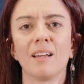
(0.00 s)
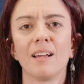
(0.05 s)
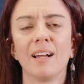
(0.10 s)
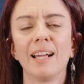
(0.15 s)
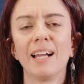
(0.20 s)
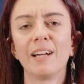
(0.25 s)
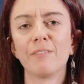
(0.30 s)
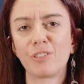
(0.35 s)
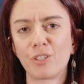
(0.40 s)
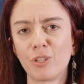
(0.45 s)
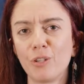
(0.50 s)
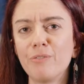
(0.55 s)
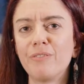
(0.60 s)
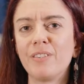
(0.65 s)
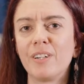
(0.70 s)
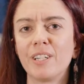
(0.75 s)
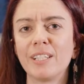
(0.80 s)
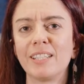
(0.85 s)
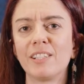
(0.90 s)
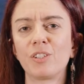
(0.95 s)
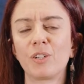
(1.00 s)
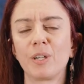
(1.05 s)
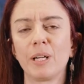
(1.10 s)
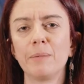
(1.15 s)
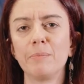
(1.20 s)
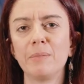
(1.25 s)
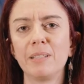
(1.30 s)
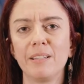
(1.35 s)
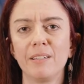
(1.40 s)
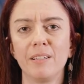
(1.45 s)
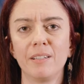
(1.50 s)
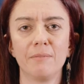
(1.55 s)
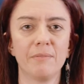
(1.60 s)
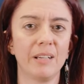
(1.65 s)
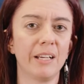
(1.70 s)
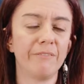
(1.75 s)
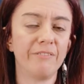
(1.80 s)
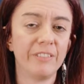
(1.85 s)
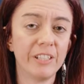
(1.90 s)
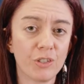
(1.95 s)
I have so far described
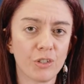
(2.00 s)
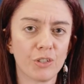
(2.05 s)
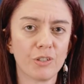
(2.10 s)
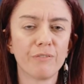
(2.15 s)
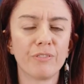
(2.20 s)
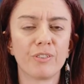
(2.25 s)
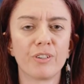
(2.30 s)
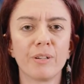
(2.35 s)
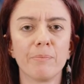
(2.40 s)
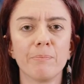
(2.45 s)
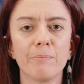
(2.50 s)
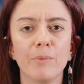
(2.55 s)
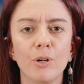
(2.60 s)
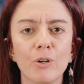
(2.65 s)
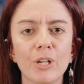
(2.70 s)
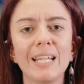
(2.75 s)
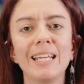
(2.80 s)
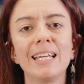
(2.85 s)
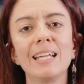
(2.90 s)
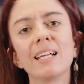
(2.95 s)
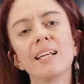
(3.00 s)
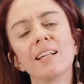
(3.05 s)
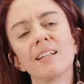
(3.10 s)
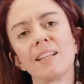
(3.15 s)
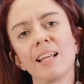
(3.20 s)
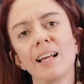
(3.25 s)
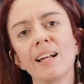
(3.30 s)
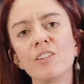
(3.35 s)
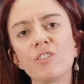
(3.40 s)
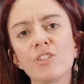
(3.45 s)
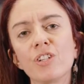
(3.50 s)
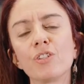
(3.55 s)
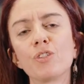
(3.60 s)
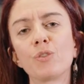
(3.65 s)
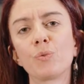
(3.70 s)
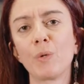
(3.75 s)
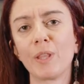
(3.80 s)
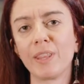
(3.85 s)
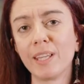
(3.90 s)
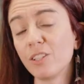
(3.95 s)
a vision for embodying
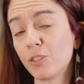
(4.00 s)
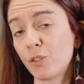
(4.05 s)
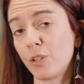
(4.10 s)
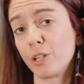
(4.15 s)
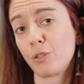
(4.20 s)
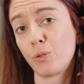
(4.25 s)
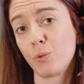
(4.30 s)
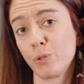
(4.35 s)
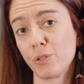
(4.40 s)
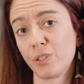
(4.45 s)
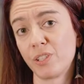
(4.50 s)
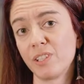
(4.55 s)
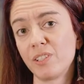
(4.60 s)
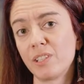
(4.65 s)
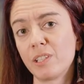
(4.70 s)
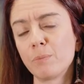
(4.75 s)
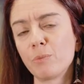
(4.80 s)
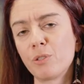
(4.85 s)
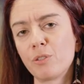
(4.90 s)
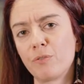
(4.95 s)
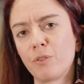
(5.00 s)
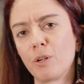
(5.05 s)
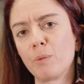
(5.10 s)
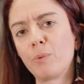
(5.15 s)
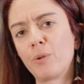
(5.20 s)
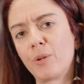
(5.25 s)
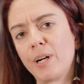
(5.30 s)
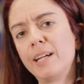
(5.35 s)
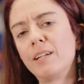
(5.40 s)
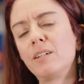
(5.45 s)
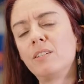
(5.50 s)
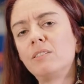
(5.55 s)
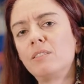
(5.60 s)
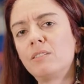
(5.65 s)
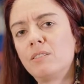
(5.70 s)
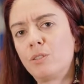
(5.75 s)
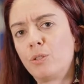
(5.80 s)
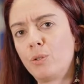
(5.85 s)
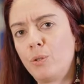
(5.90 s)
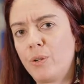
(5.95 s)
intelligence within structural systems from
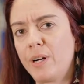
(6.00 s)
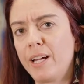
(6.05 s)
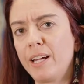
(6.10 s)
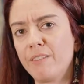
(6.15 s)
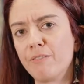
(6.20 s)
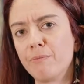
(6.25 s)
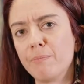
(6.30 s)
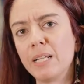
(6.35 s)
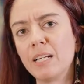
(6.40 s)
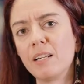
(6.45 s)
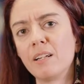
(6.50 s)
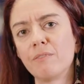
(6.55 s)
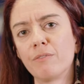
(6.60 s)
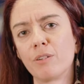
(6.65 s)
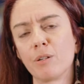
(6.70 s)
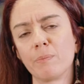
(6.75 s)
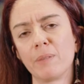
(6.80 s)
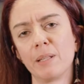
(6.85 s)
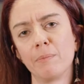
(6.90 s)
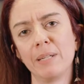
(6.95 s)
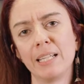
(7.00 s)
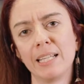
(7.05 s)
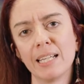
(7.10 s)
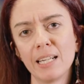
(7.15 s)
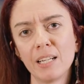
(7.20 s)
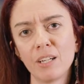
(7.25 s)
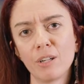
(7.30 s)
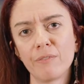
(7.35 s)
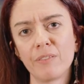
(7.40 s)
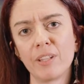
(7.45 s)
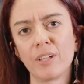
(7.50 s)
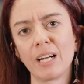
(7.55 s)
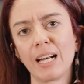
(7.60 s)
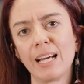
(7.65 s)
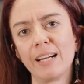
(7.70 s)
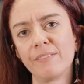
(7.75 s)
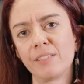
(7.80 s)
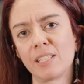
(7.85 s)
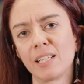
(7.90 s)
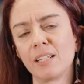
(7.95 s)
cradle to grave, meaning from the beginning of their
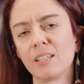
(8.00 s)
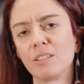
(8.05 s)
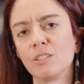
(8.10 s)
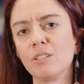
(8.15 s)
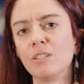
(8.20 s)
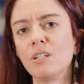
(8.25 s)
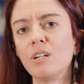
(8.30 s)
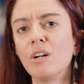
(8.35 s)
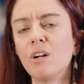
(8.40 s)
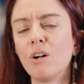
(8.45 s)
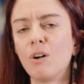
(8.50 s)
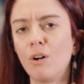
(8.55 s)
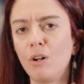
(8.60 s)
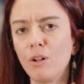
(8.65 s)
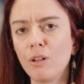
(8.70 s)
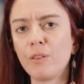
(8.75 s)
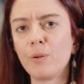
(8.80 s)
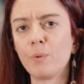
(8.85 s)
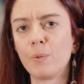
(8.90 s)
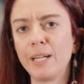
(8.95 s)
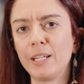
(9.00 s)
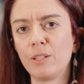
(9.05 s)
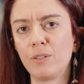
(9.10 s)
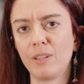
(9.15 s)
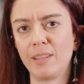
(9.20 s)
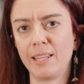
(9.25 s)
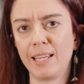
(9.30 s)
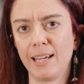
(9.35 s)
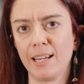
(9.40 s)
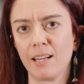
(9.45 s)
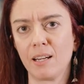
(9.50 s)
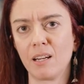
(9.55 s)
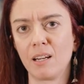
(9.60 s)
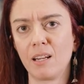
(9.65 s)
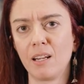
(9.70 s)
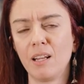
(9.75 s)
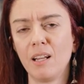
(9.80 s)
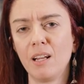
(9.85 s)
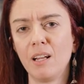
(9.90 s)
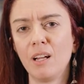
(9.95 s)
life cycle all the way to the end.
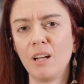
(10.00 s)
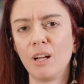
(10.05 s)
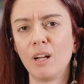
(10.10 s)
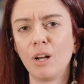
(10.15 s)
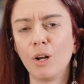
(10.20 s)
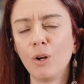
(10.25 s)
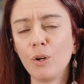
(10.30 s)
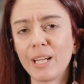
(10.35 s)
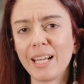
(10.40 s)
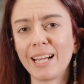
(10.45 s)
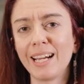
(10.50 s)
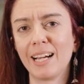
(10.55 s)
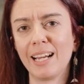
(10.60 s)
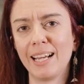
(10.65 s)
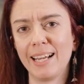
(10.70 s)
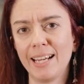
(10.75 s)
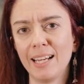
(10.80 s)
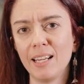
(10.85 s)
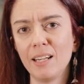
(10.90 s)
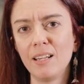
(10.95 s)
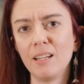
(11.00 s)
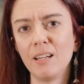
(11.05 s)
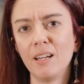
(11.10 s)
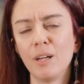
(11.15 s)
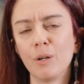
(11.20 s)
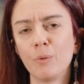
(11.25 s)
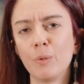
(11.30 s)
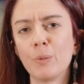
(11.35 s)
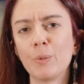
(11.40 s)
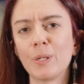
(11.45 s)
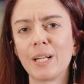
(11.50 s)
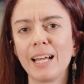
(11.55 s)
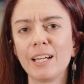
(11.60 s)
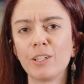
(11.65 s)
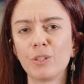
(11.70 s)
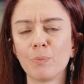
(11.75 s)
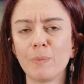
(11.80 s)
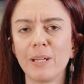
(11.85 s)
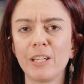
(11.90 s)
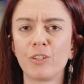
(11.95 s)
Looking ahead, we would
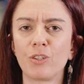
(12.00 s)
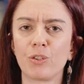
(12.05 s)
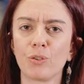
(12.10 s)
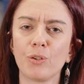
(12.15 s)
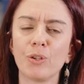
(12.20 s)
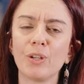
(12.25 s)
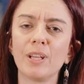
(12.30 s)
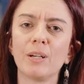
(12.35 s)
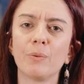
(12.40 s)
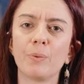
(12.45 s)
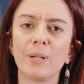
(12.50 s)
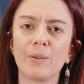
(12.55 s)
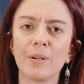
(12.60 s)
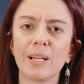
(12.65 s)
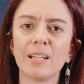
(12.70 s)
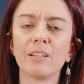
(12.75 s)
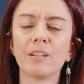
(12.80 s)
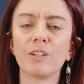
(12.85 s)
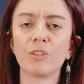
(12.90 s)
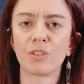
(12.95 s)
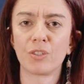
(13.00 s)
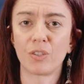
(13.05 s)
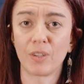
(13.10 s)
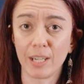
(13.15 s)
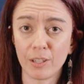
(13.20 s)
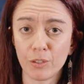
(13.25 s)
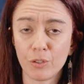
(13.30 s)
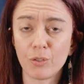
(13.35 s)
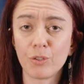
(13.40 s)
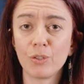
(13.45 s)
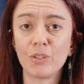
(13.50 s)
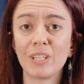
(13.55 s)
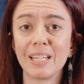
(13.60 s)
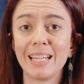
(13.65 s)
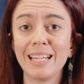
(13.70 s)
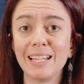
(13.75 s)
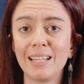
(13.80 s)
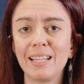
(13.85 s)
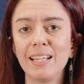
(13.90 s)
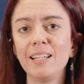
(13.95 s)
like to make sure that we render structures
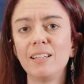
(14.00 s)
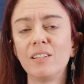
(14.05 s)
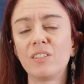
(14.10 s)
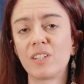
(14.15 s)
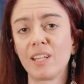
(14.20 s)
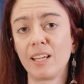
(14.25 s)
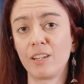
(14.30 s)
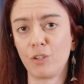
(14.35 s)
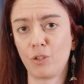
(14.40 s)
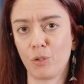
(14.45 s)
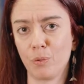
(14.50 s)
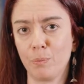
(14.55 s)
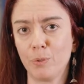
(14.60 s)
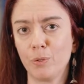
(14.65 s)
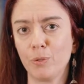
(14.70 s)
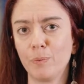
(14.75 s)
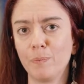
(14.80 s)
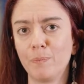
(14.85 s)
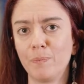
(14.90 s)
indeed sensible.